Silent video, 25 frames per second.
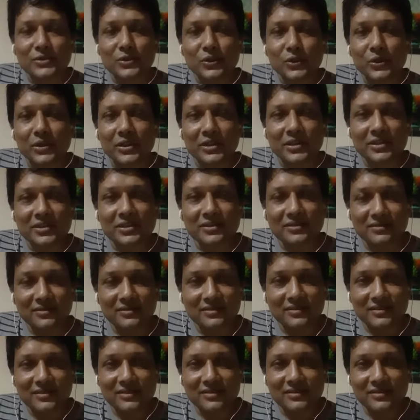doing,
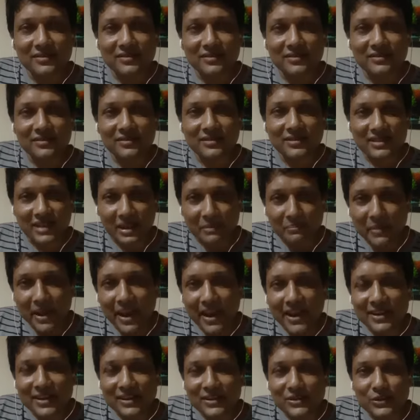
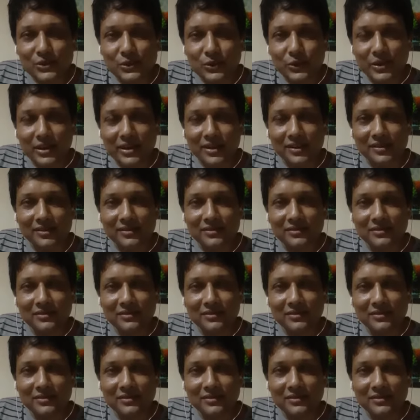Japan is doing,